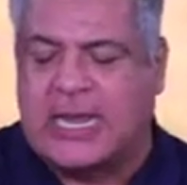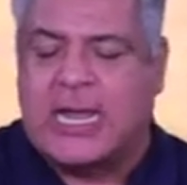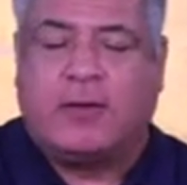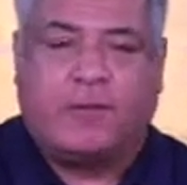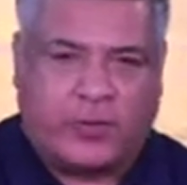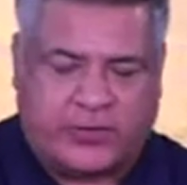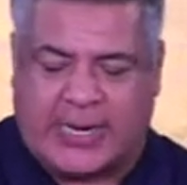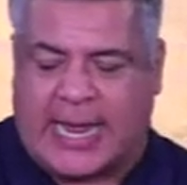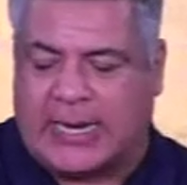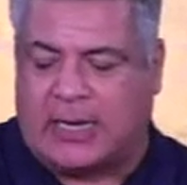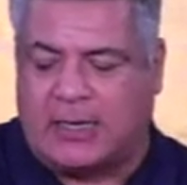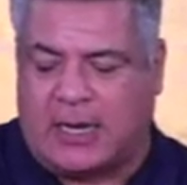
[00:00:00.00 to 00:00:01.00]
for tonight
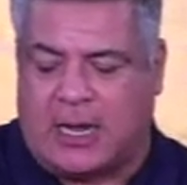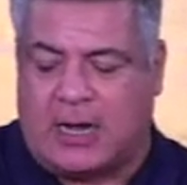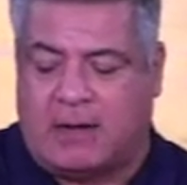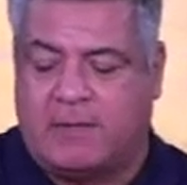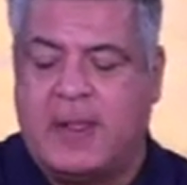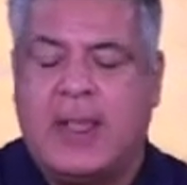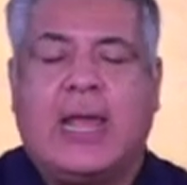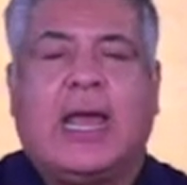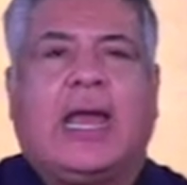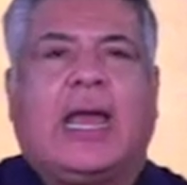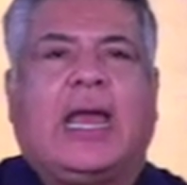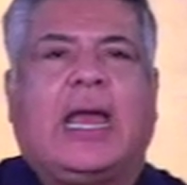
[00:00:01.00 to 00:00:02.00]
on love.
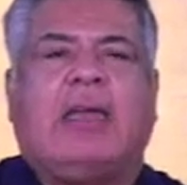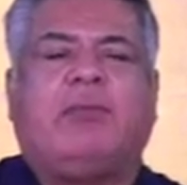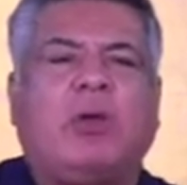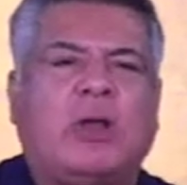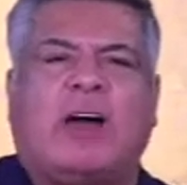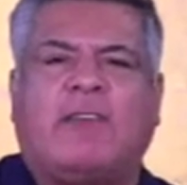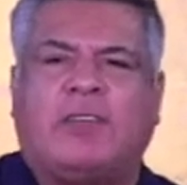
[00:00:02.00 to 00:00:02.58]
If you love